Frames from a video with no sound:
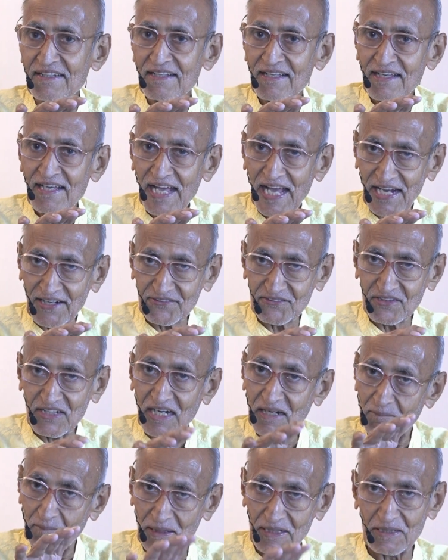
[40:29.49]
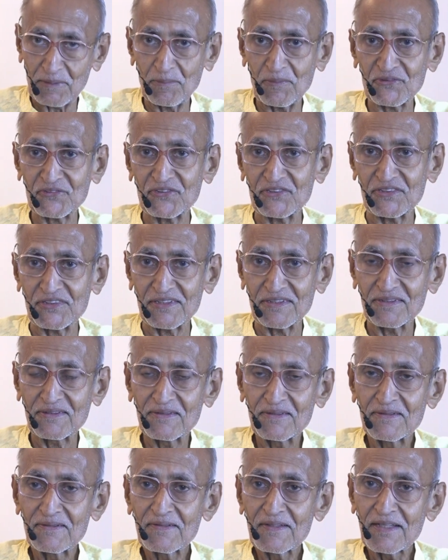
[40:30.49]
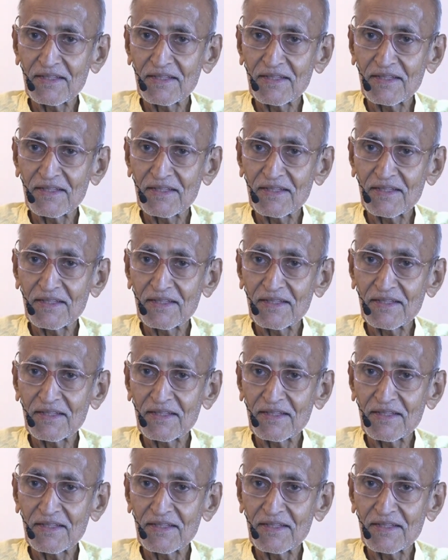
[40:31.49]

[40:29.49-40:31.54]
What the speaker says: and action and multiplicity.